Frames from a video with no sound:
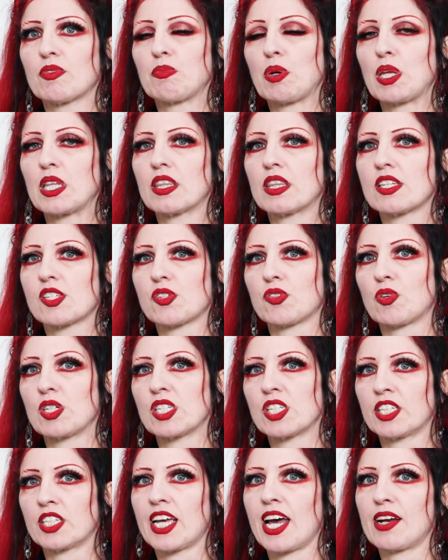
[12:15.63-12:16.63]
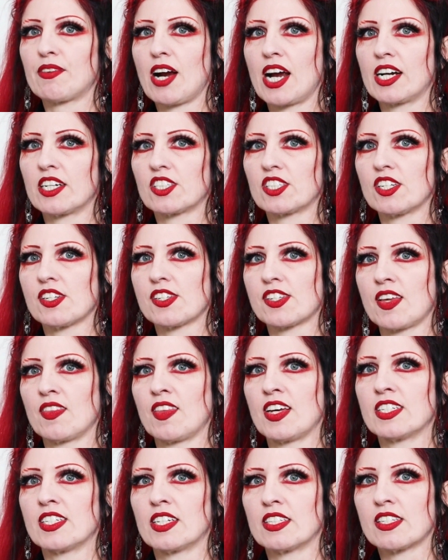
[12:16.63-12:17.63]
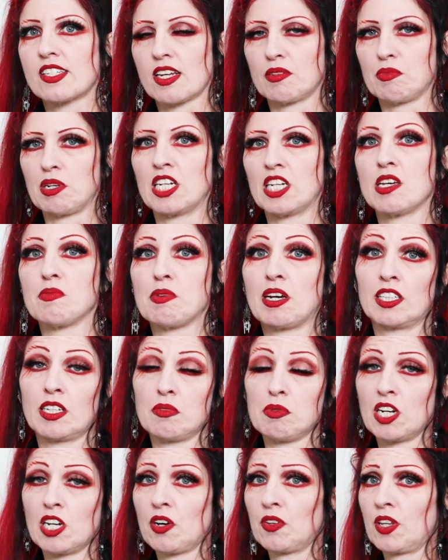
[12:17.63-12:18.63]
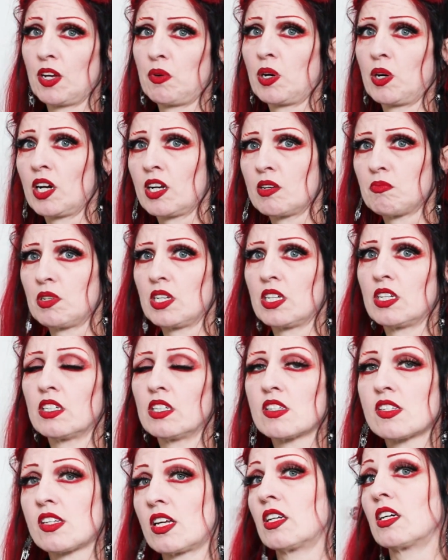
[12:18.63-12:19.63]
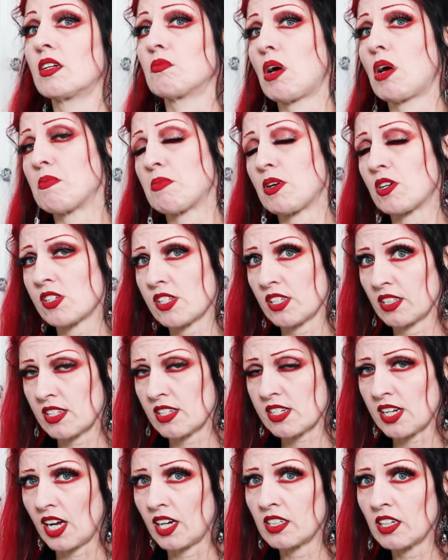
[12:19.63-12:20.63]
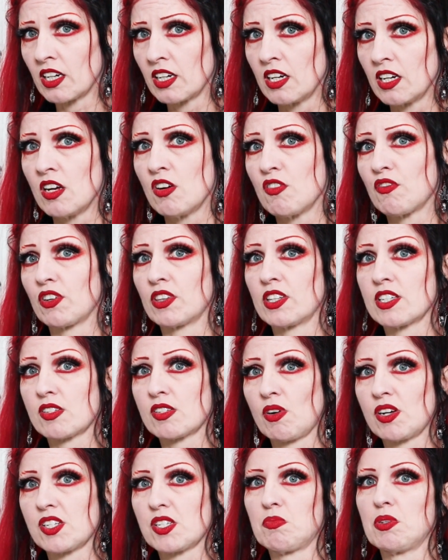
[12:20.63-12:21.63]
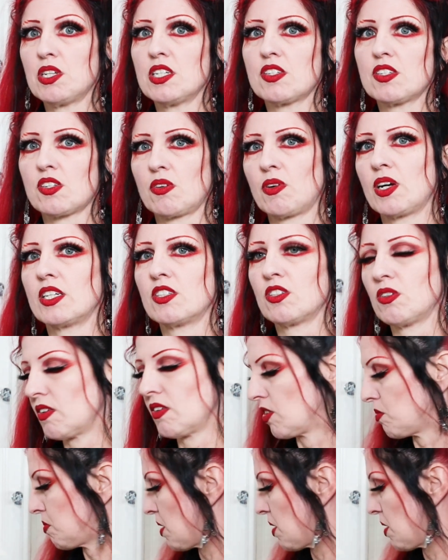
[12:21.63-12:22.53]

But this originally had radishes, and they did send me an email and let me know they were gonna be sending peppers instead for this recipe, so I do have the